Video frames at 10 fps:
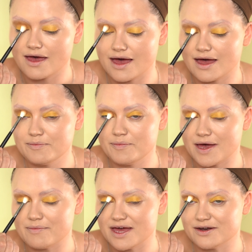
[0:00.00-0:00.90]
Had
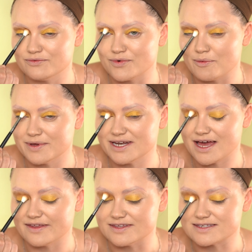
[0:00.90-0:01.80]
Batman and Robin
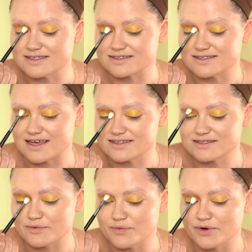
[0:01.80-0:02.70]
had the success
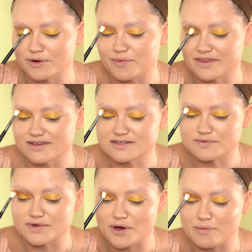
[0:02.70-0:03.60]
that Warner Brothers
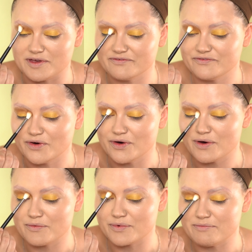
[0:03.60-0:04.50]
were hoping
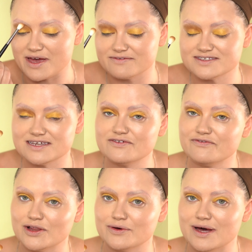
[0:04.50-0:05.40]
for, we may have seen a
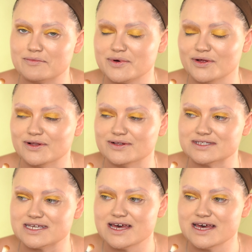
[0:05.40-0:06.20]
follow-up called